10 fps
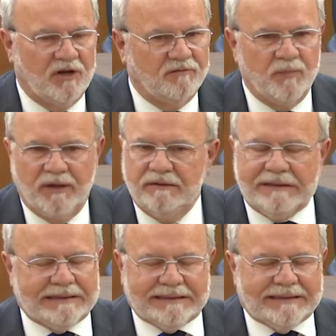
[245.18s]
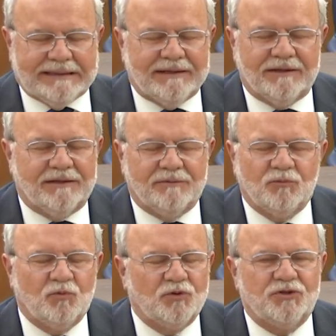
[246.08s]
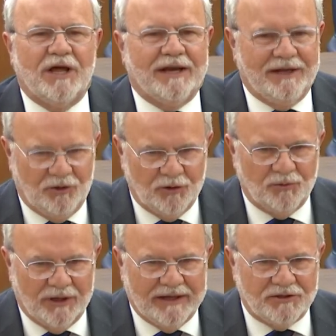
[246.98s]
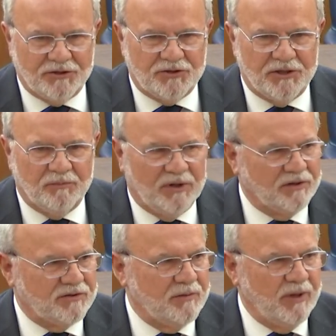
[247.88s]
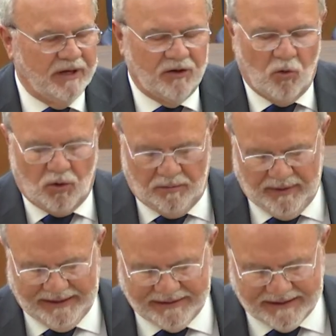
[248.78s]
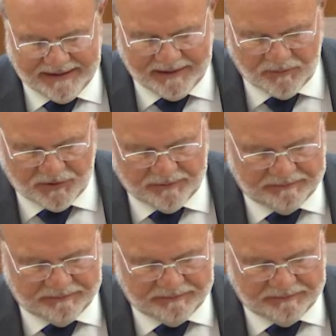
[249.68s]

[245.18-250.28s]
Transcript: Huffman was not a good relationship because they'd been in court many times.